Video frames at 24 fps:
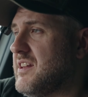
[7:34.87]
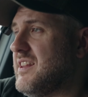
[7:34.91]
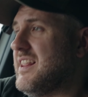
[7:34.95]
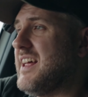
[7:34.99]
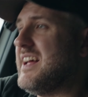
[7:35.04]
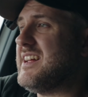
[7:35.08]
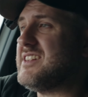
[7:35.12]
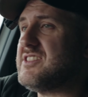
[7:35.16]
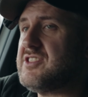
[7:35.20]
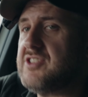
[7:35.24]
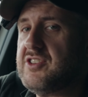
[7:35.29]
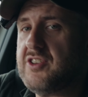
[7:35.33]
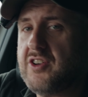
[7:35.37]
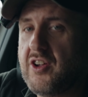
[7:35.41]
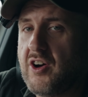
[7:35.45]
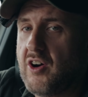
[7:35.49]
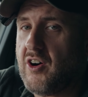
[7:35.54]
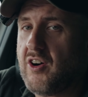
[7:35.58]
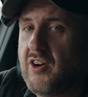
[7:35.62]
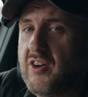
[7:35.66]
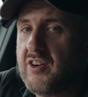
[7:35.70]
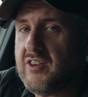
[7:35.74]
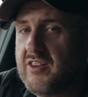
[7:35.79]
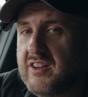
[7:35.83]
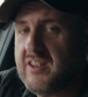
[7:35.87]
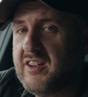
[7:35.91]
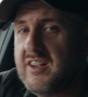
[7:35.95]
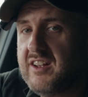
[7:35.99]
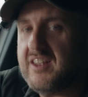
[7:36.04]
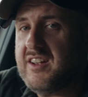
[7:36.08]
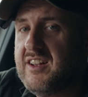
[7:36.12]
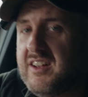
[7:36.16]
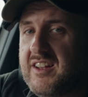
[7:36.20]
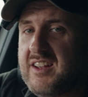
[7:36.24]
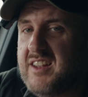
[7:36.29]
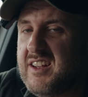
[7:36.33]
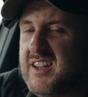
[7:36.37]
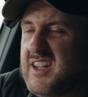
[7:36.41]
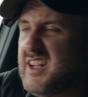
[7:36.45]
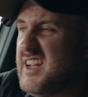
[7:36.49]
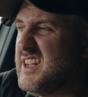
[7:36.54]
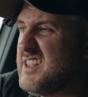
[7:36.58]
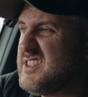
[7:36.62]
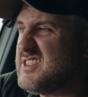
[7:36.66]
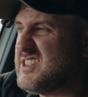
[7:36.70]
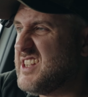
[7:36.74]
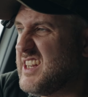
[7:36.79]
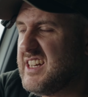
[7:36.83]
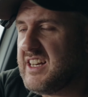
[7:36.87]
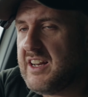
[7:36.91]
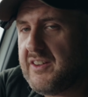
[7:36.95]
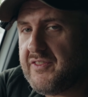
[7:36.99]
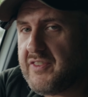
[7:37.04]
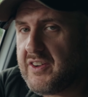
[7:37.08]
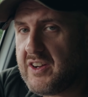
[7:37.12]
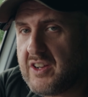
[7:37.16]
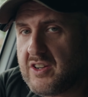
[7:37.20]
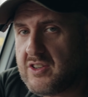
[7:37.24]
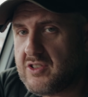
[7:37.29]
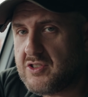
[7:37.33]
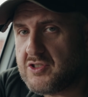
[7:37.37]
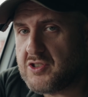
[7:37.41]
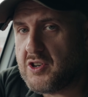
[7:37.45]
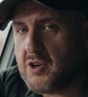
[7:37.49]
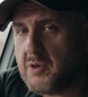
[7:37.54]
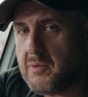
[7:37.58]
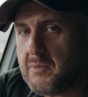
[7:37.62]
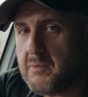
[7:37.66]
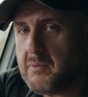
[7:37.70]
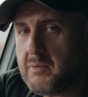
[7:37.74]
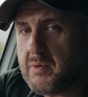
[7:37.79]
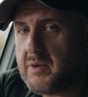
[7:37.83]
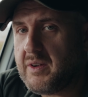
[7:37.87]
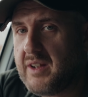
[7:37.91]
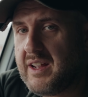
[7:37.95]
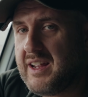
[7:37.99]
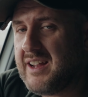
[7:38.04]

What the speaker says: and that's not a significant jump.